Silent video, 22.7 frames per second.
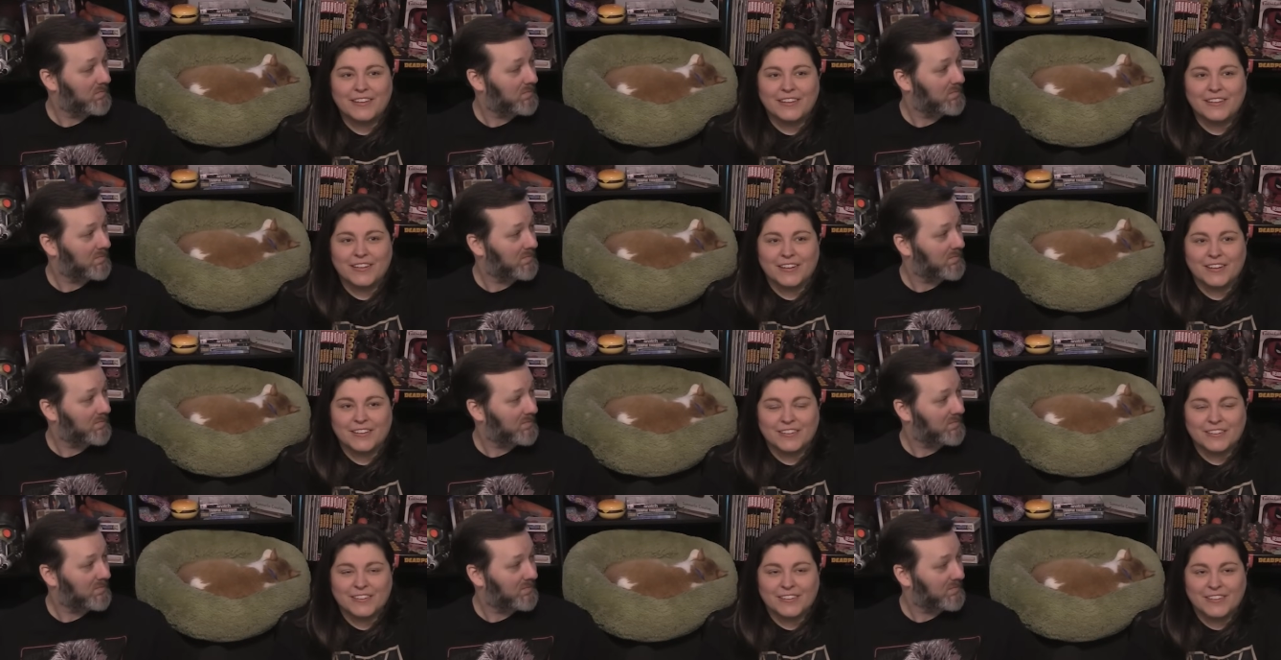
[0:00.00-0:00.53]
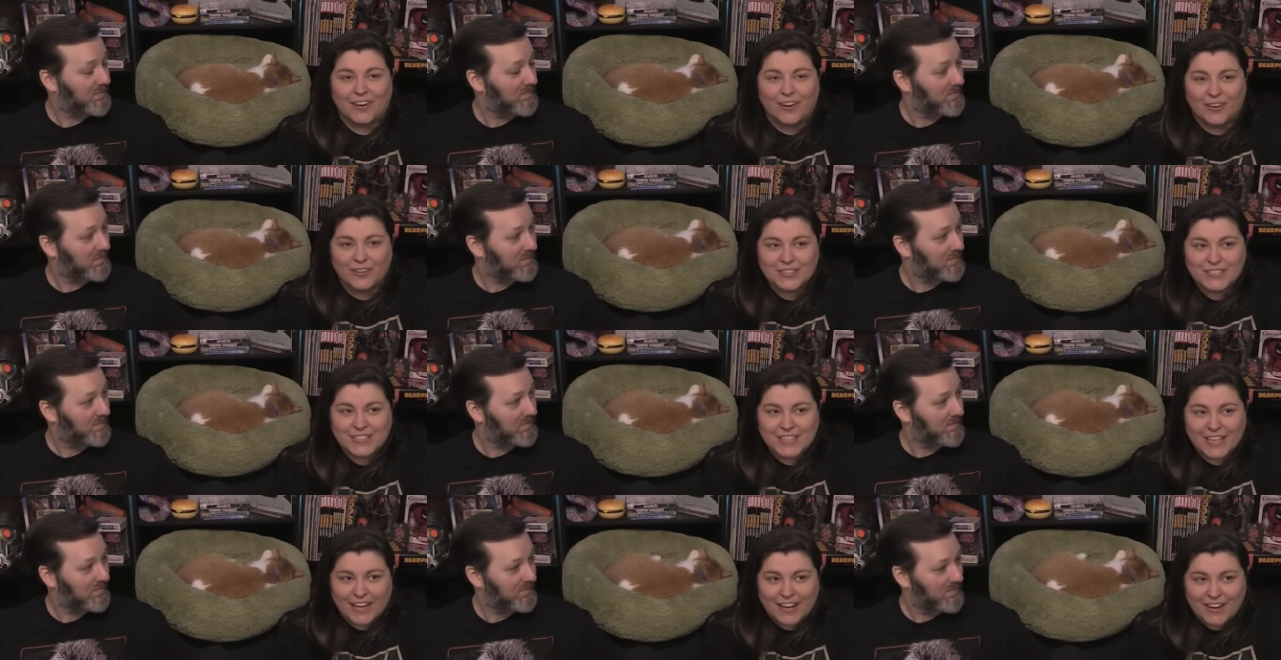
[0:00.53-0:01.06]
Speaker 1: none of the
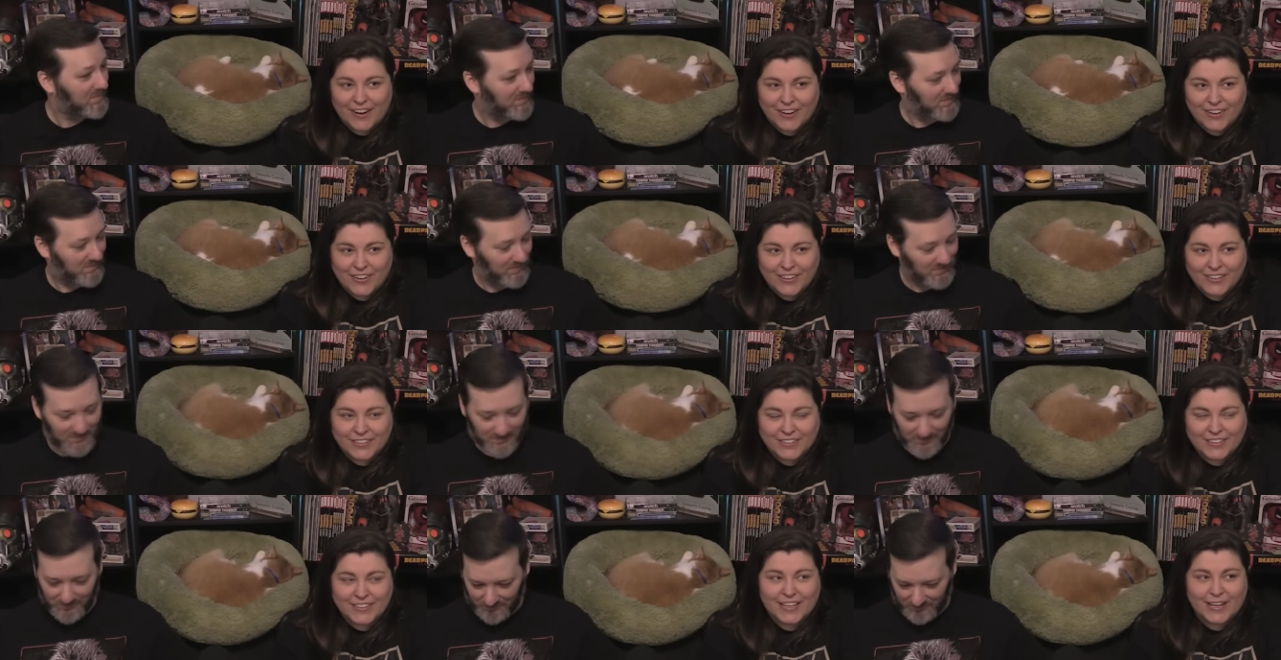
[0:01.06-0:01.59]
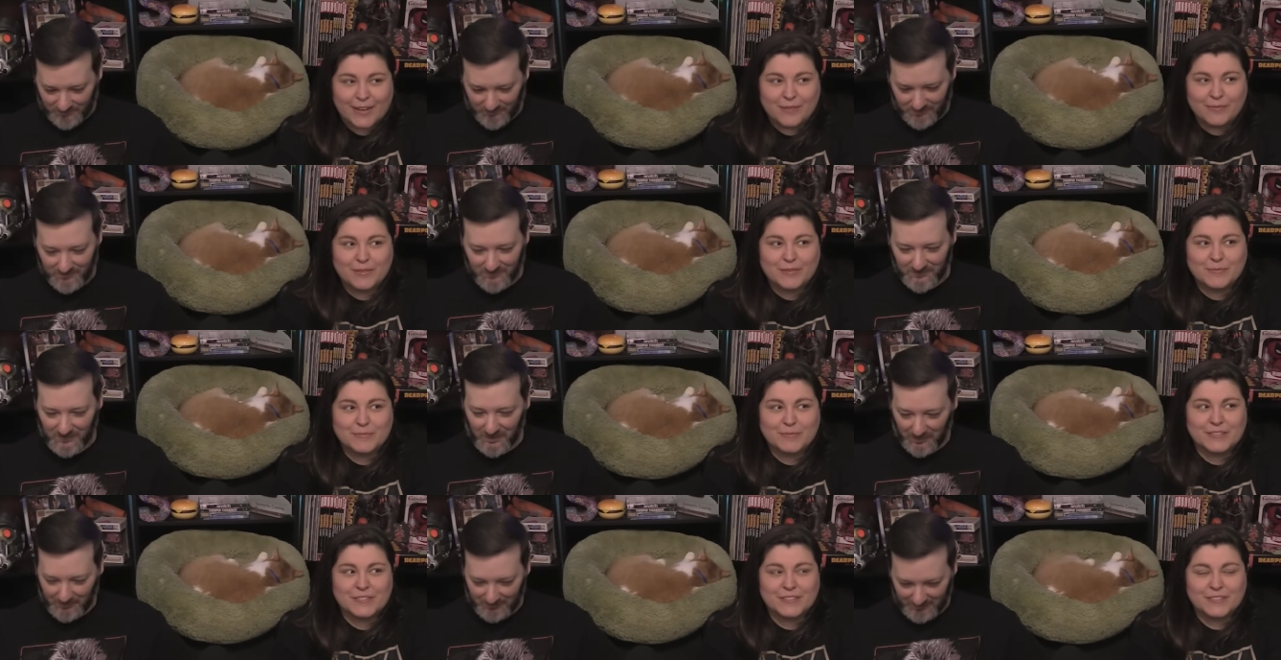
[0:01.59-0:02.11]
dogs got hurt. That would
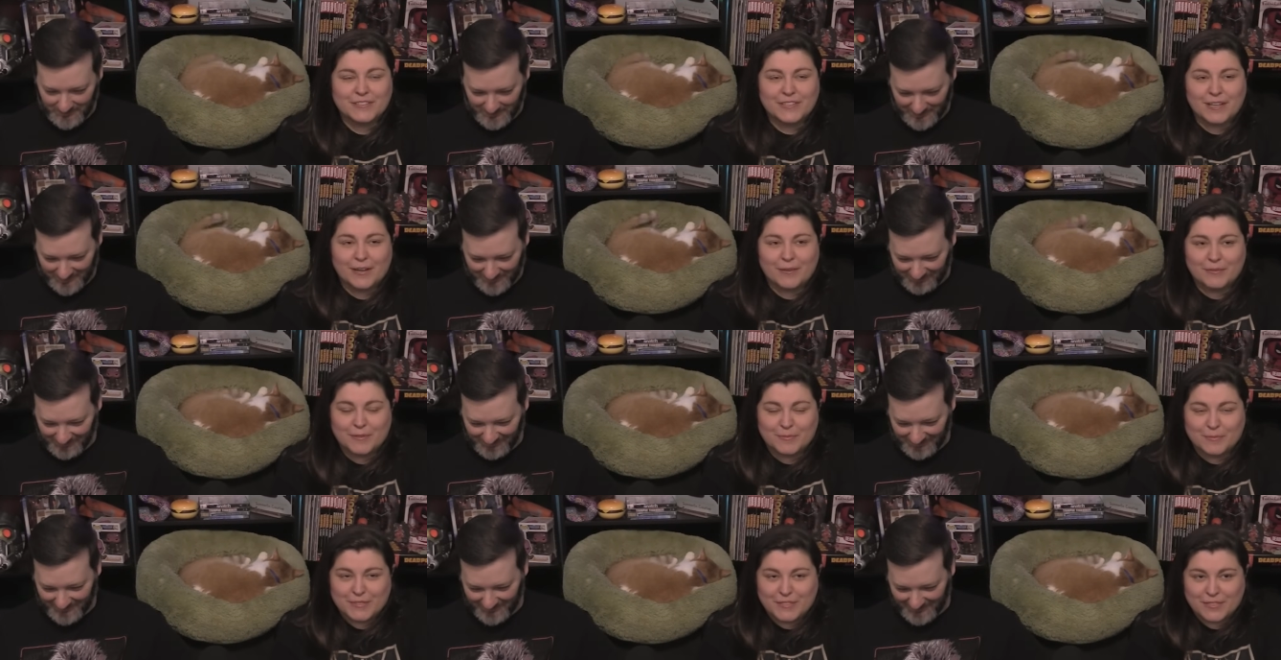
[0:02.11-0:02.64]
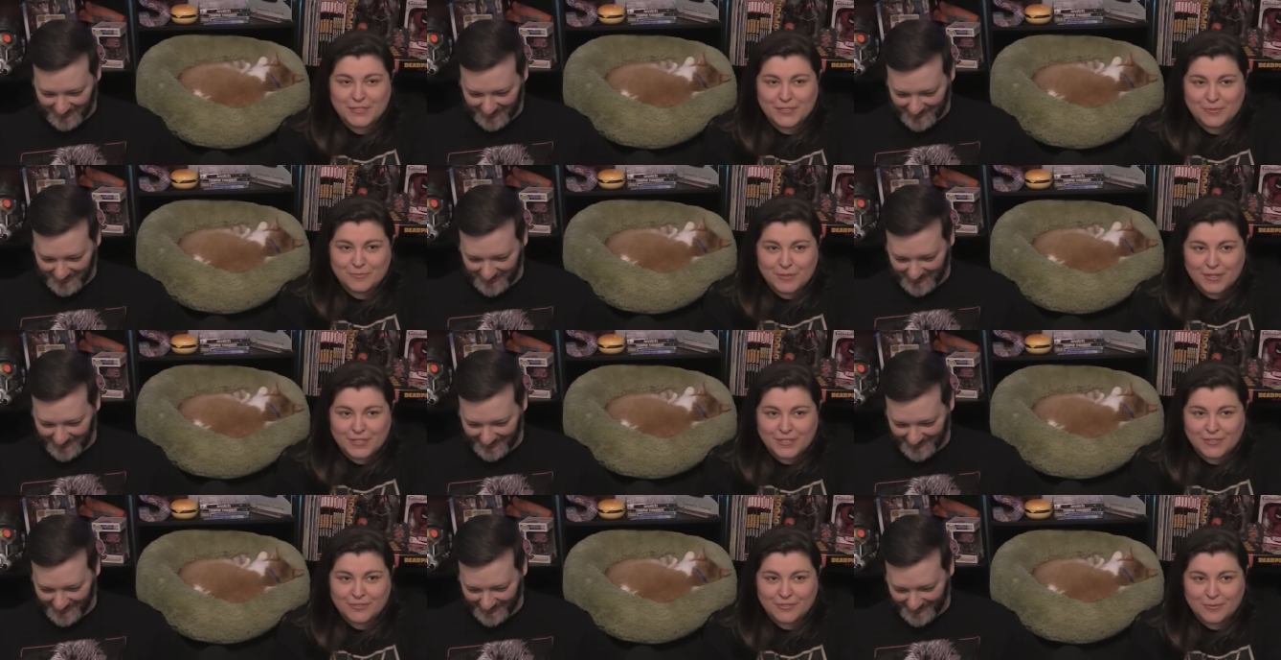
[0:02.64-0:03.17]
have yep. been that would have been too
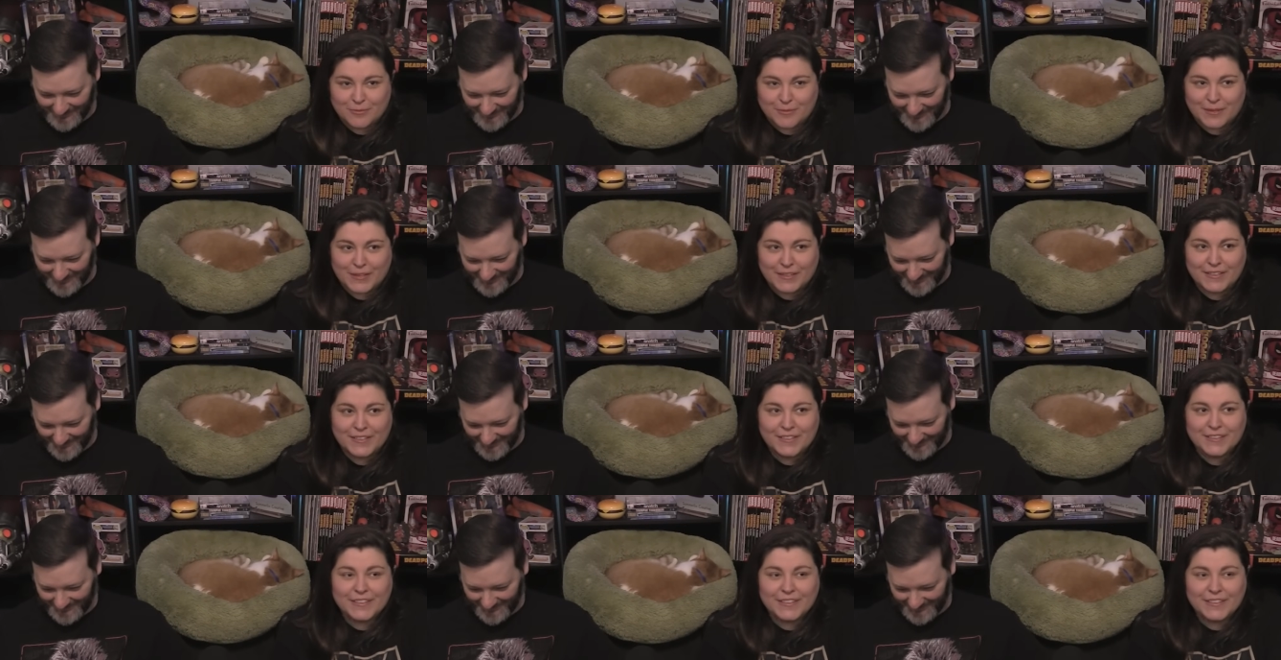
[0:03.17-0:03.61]
much for me.